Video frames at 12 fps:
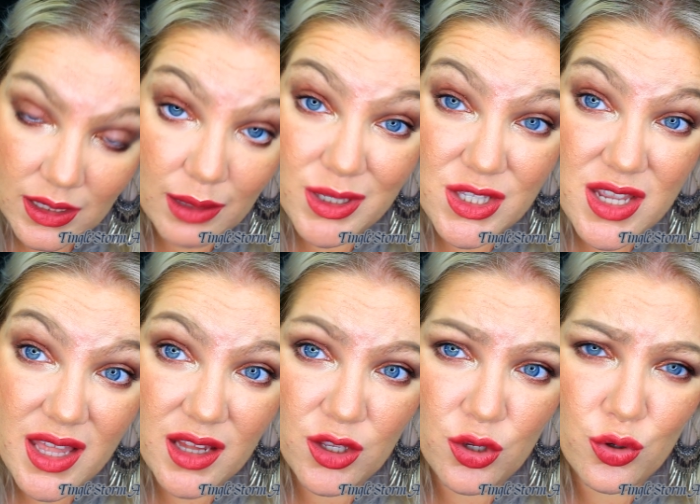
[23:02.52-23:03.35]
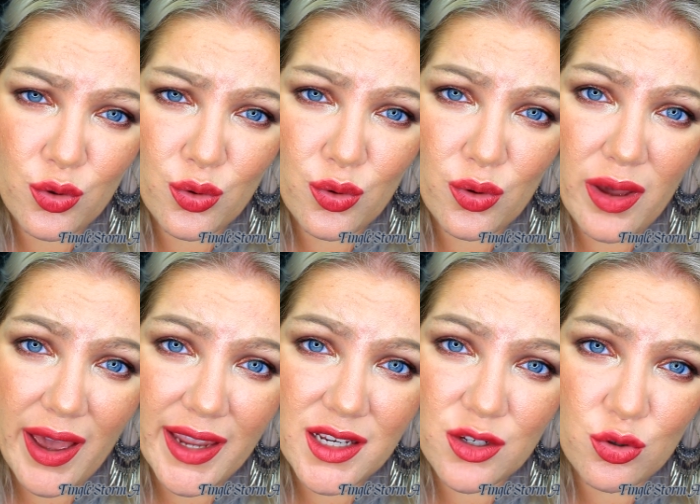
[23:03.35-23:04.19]
Let me tell you,
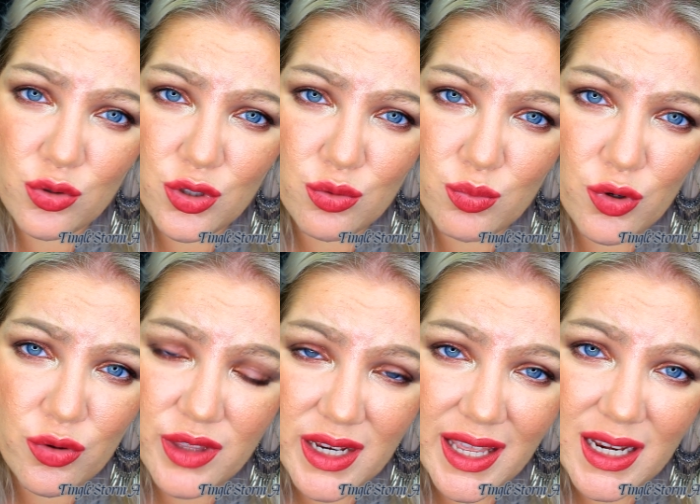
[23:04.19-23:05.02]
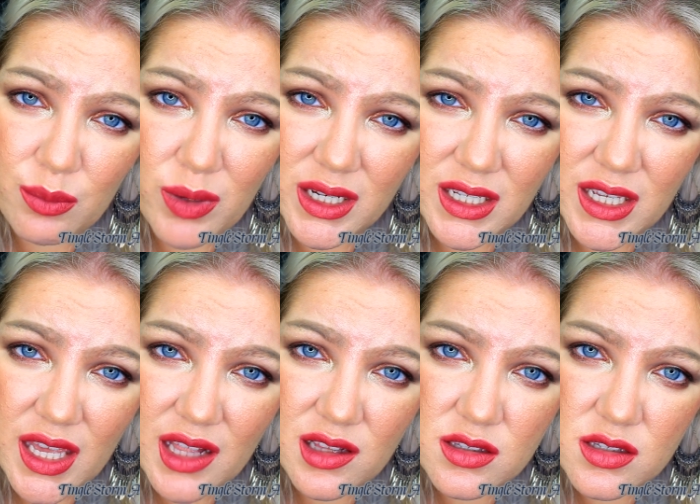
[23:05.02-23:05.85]
I know you more than anybody
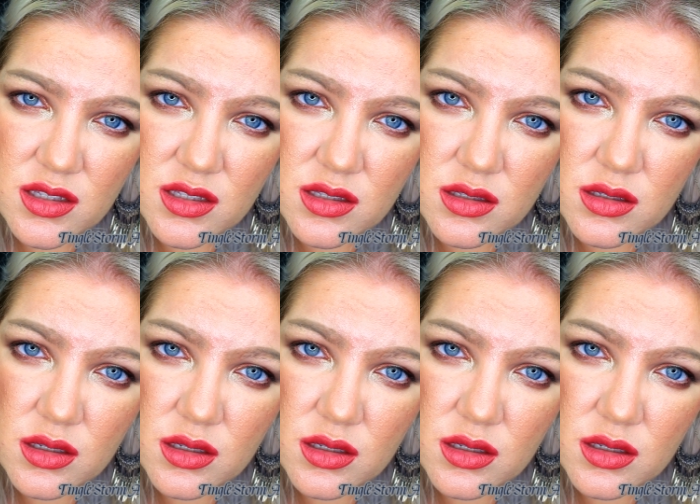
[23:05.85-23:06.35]
else.